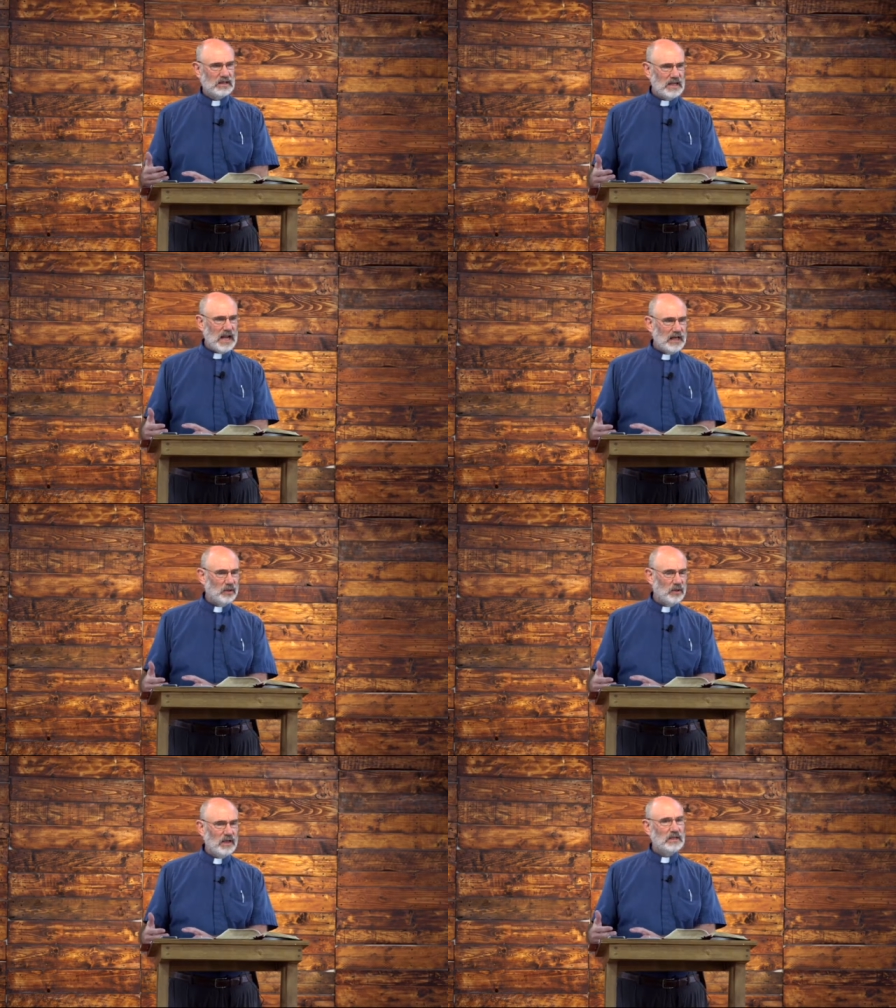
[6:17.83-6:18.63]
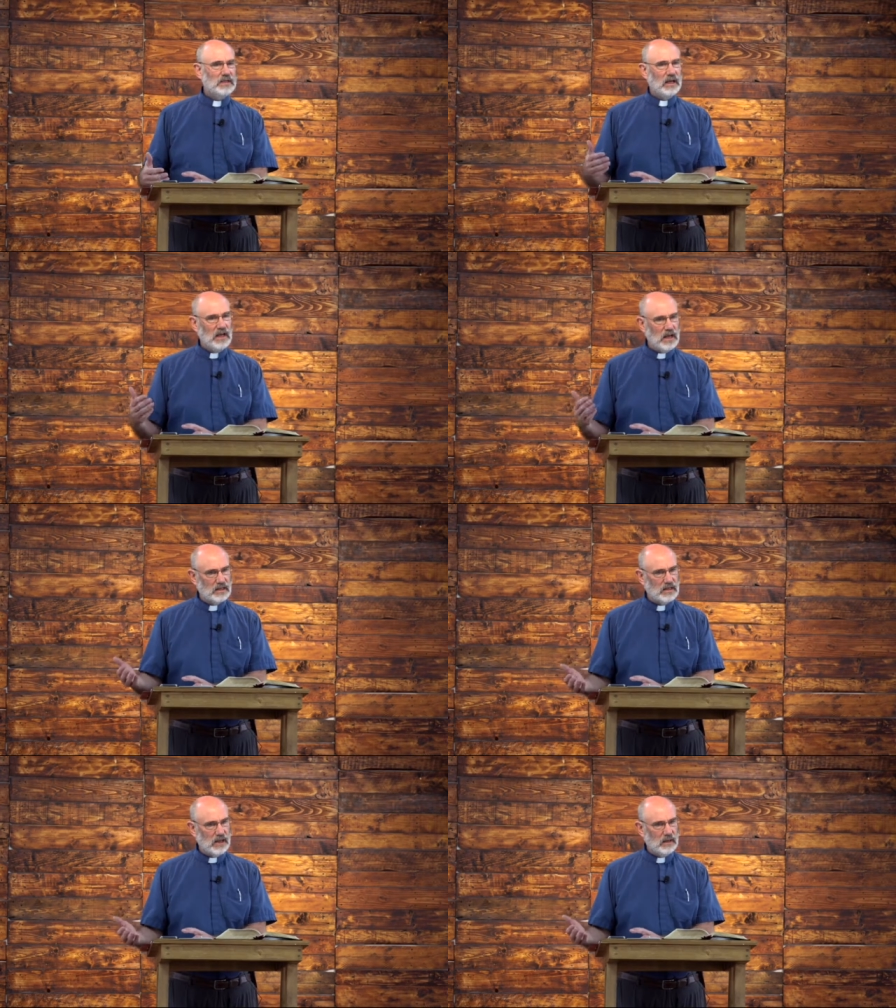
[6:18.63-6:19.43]
Daniel is in
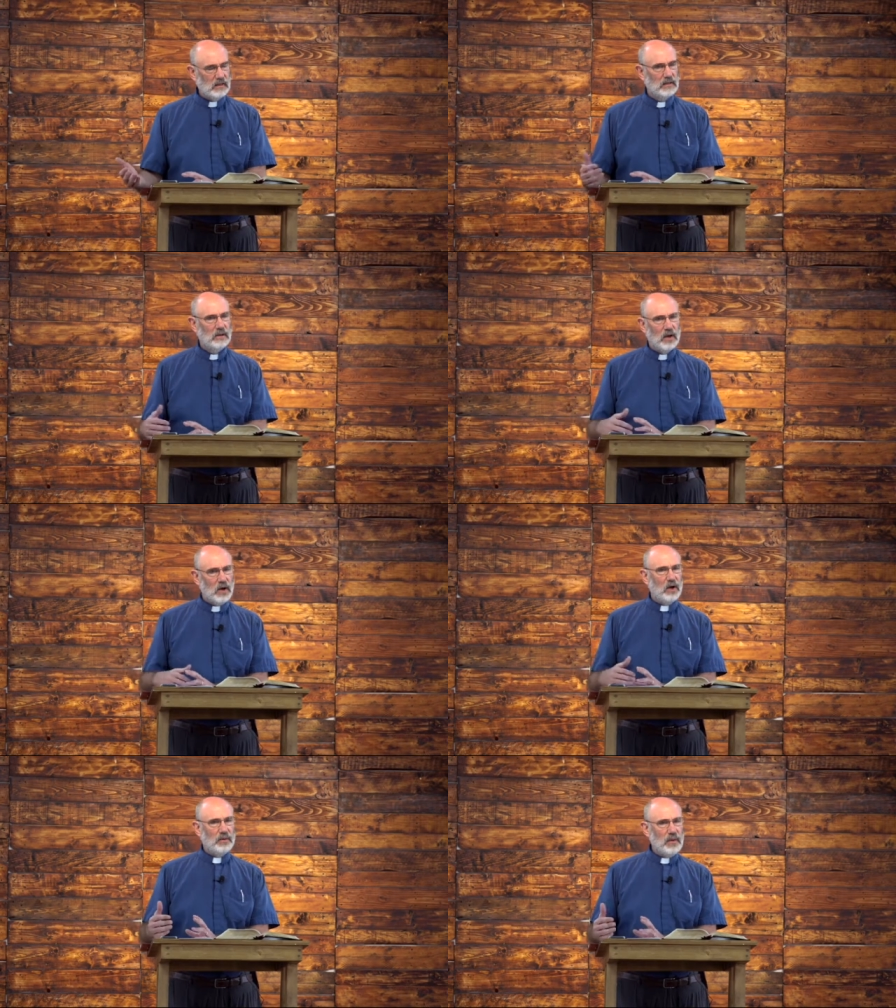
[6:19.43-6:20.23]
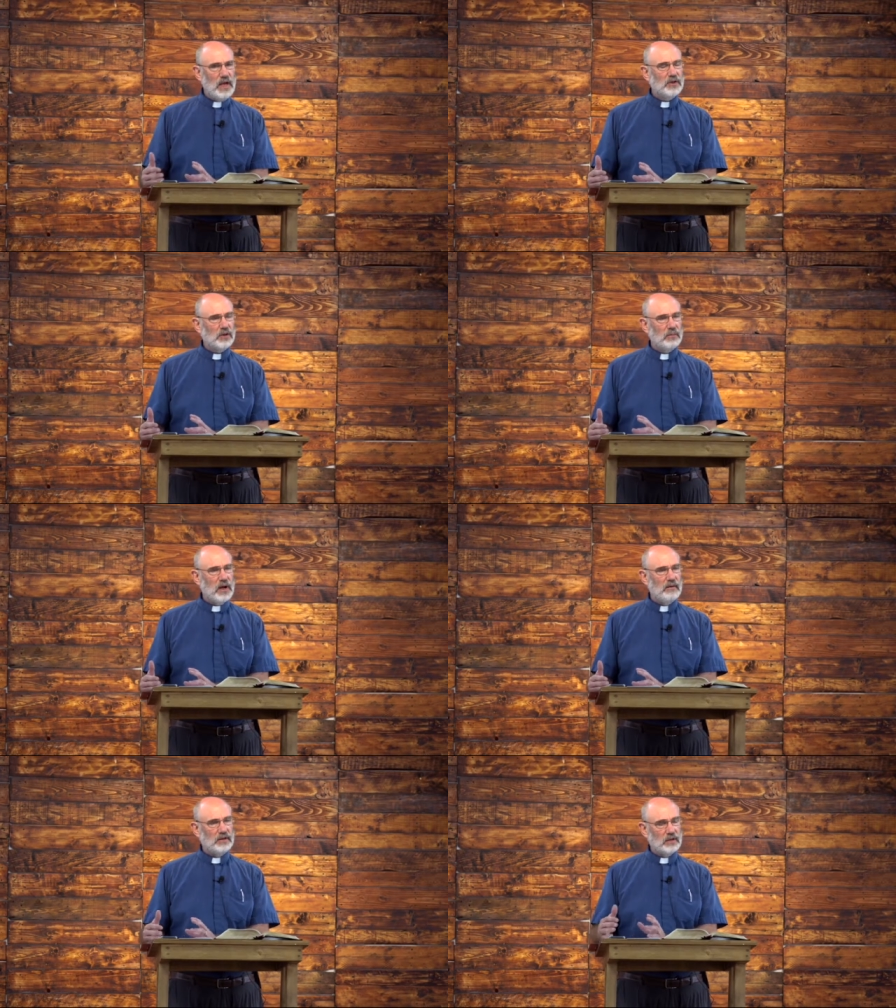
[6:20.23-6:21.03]
exile. All the major
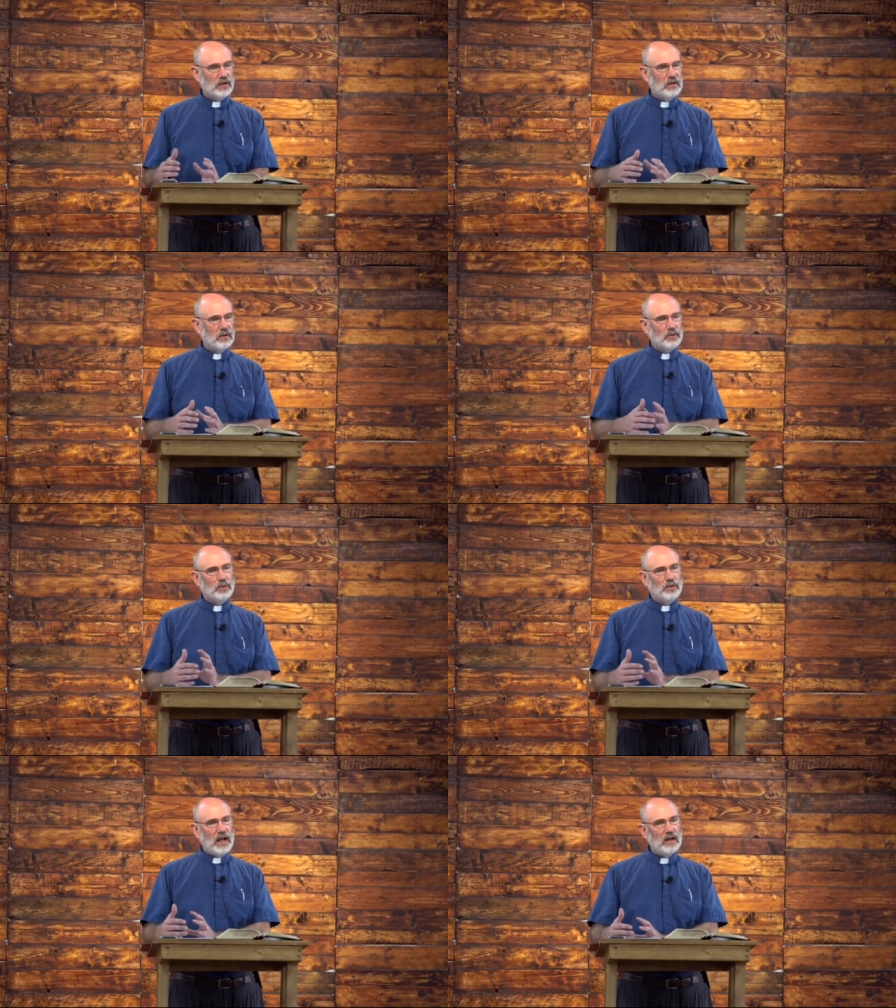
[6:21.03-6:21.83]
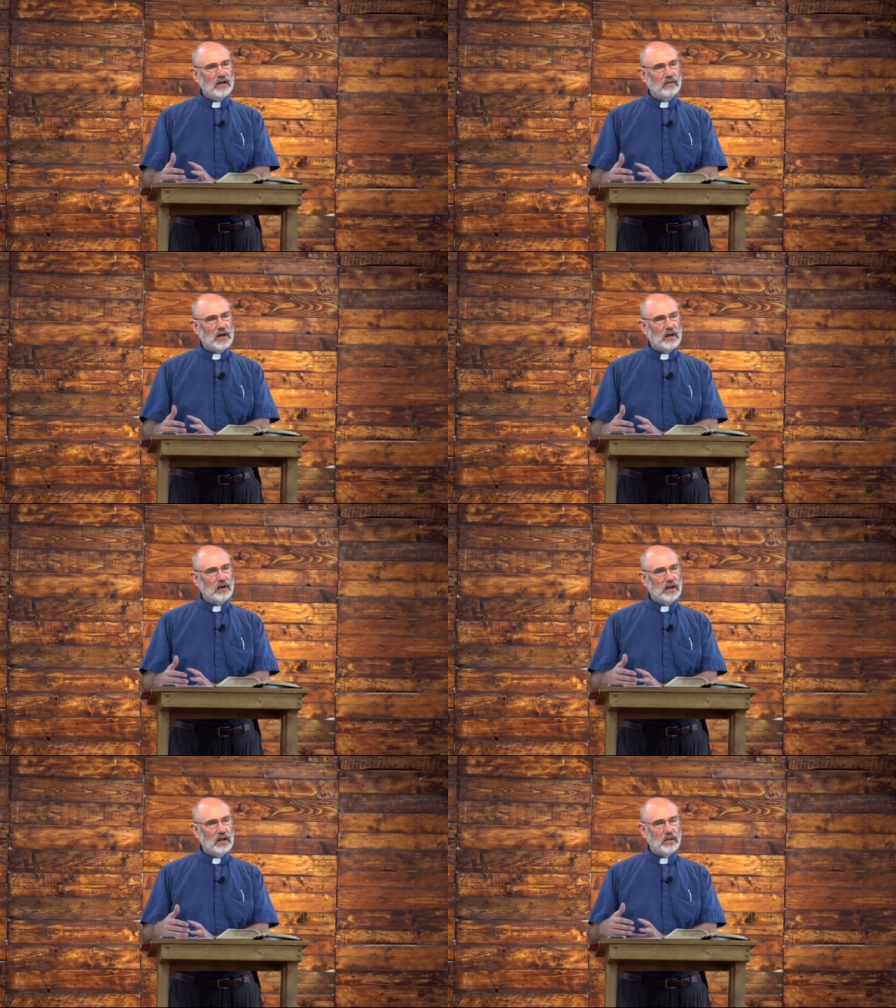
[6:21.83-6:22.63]
prophets are either toward the end of the
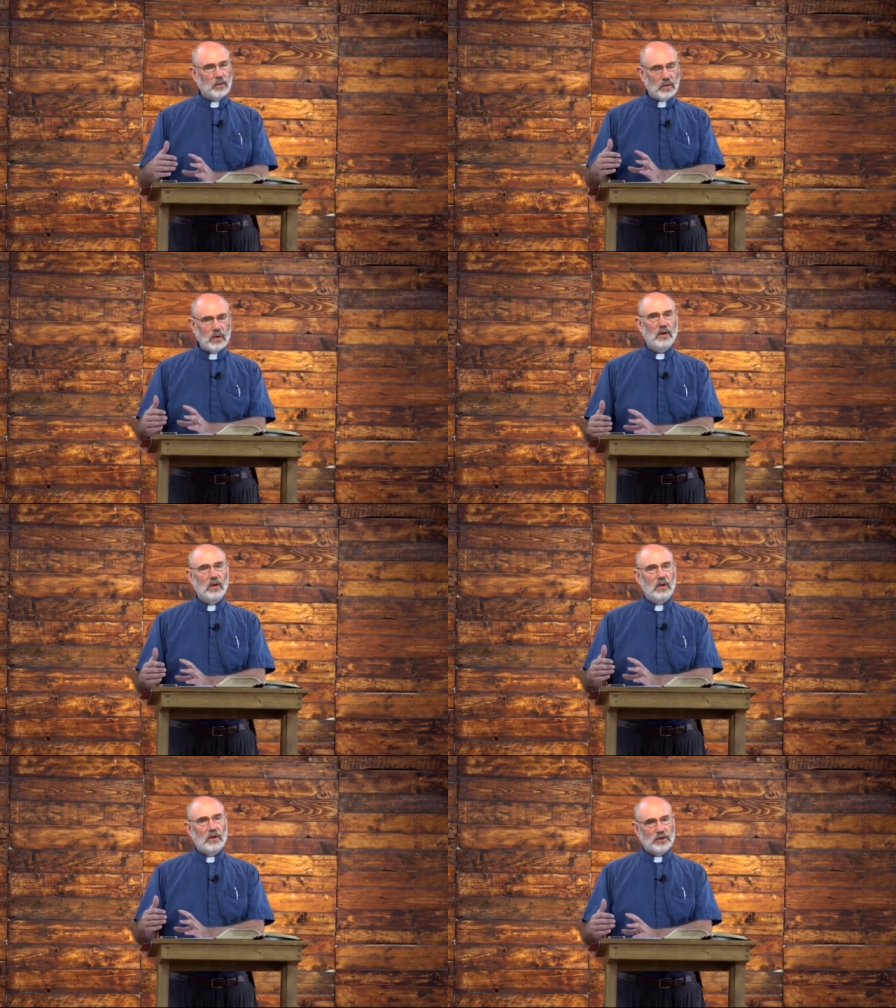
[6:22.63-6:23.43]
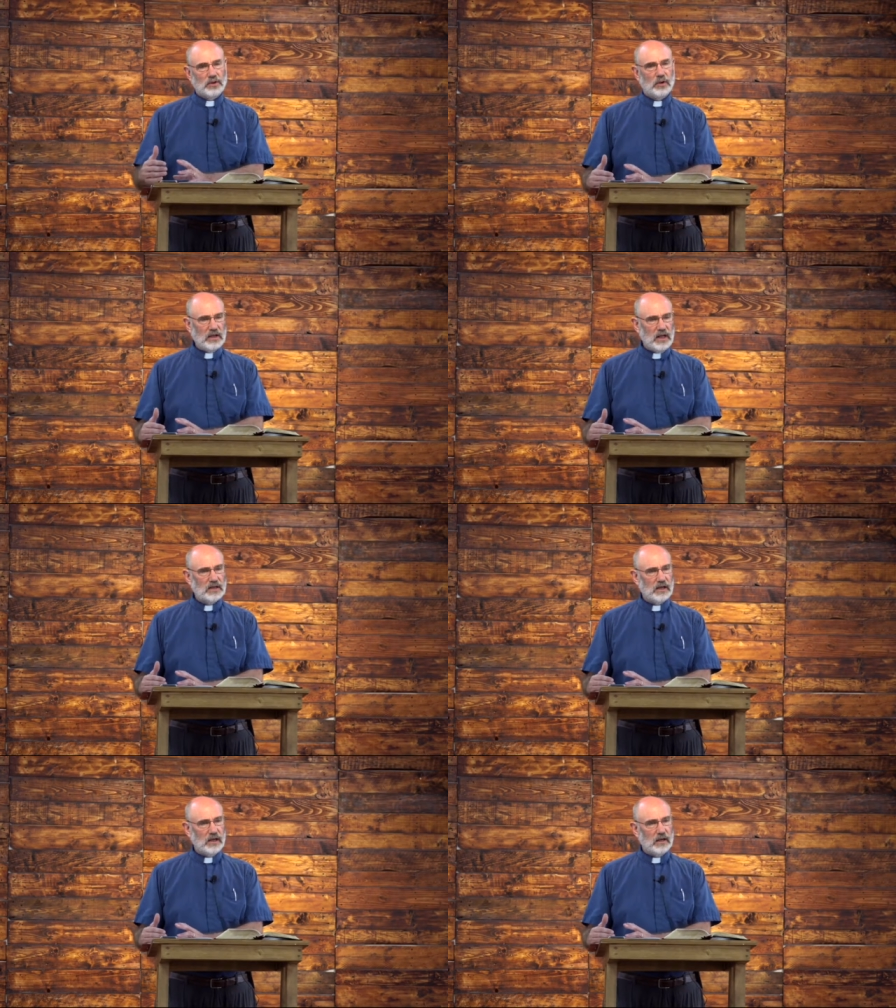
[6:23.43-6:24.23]
monarchy or during the
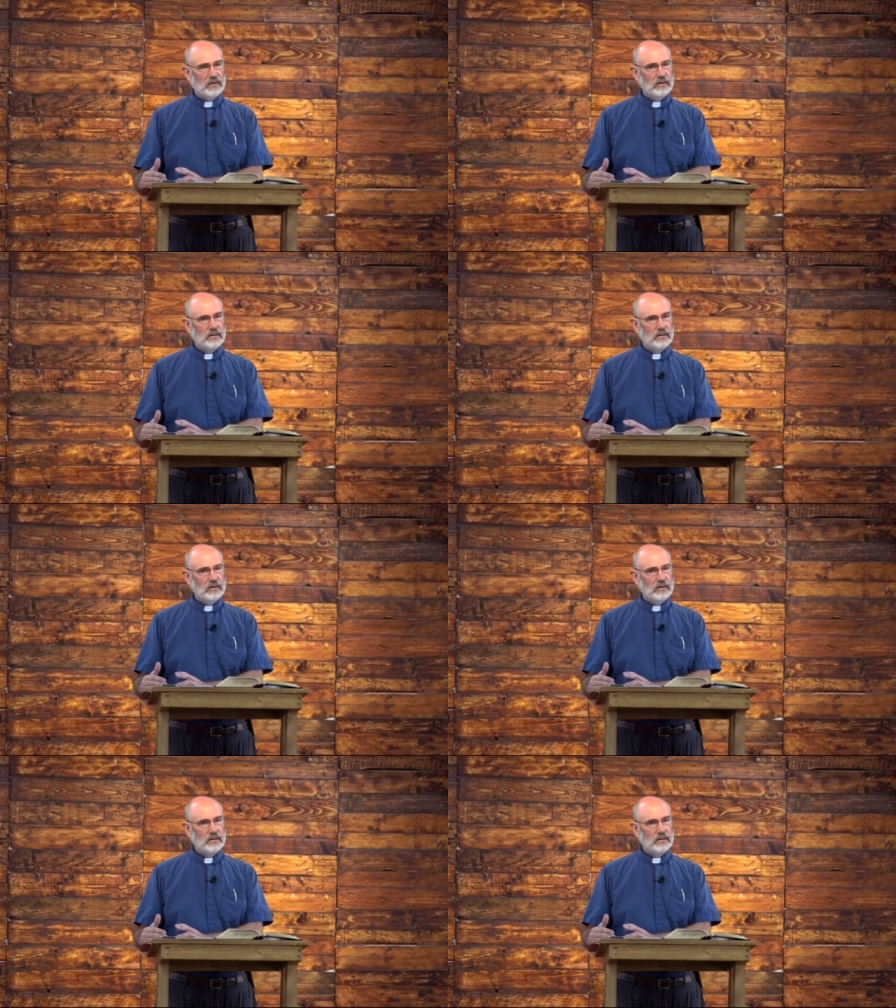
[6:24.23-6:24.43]
exile.